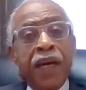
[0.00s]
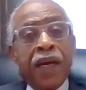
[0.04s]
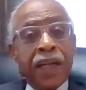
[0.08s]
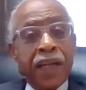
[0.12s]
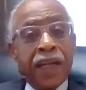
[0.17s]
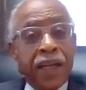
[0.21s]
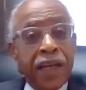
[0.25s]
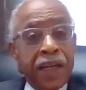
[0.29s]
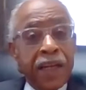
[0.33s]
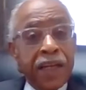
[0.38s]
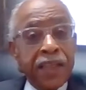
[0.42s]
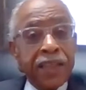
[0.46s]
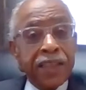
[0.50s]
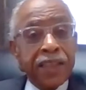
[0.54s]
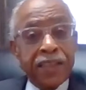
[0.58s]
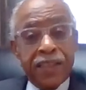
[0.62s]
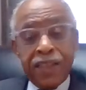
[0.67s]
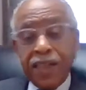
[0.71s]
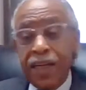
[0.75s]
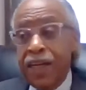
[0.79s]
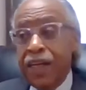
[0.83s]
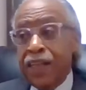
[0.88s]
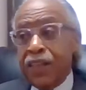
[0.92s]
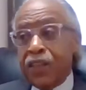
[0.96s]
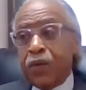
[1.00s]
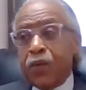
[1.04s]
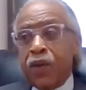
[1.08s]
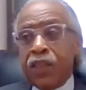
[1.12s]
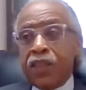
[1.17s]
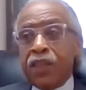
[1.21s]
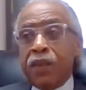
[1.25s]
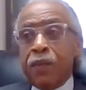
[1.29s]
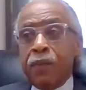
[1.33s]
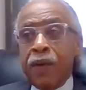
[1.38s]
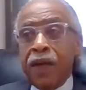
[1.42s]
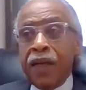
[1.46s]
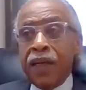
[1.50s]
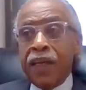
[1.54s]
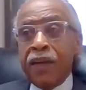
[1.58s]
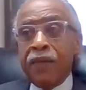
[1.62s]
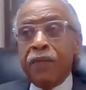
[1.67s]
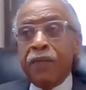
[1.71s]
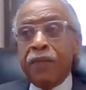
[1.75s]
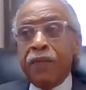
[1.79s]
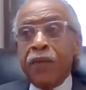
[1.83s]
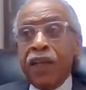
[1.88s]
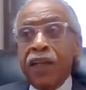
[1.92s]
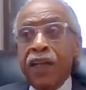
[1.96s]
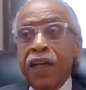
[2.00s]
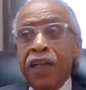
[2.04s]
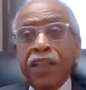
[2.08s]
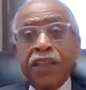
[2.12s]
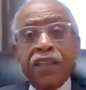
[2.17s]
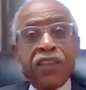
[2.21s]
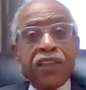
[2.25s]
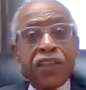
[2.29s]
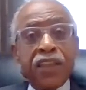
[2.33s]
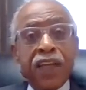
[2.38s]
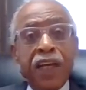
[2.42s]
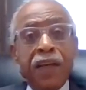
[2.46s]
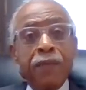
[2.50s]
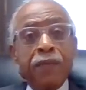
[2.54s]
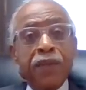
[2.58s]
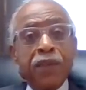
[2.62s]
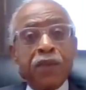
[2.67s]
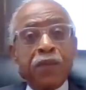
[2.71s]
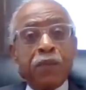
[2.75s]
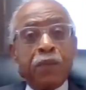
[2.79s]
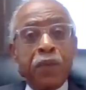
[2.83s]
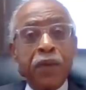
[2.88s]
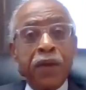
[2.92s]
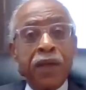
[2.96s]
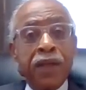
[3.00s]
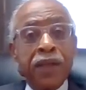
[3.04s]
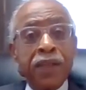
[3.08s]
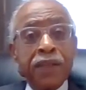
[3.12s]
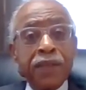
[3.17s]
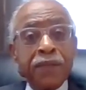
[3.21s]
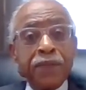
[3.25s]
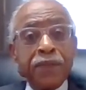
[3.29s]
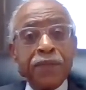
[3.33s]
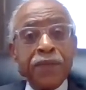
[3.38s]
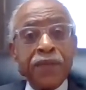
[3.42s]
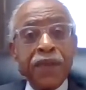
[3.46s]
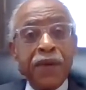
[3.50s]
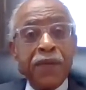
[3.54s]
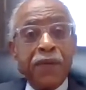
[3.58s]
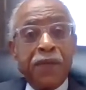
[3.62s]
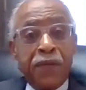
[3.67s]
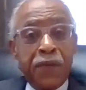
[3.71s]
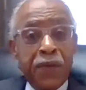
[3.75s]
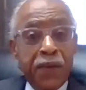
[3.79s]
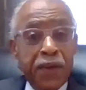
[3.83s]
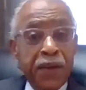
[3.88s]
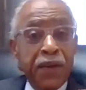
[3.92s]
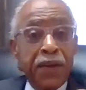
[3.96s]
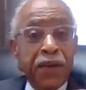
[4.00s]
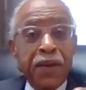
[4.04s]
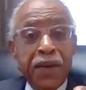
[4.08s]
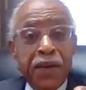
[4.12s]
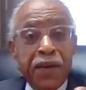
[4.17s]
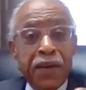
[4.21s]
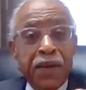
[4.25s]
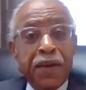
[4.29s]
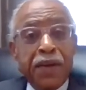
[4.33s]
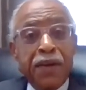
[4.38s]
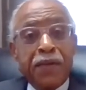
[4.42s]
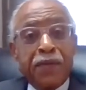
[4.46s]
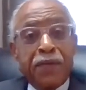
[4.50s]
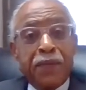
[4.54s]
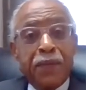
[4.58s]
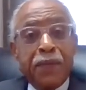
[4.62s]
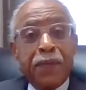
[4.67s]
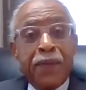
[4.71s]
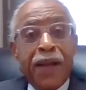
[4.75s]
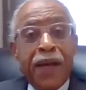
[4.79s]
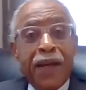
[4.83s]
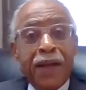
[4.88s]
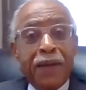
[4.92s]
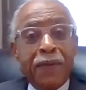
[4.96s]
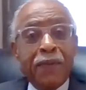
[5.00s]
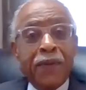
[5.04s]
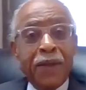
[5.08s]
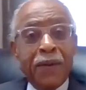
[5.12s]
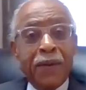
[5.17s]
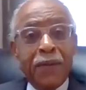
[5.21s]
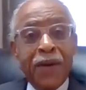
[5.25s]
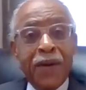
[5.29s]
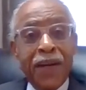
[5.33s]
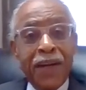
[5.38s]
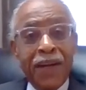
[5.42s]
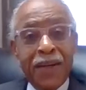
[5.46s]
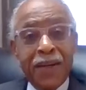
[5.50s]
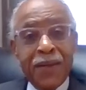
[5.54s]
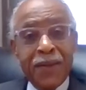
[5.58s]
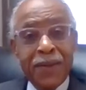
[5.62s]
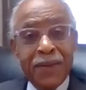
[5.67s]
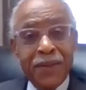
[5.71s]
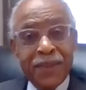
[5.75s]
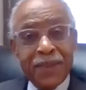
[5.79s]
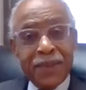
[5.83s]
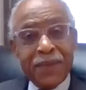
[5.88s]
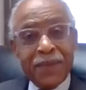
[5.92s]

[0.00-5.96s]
And end this last question by giving me another shameless plug for your Black Men in White Coats.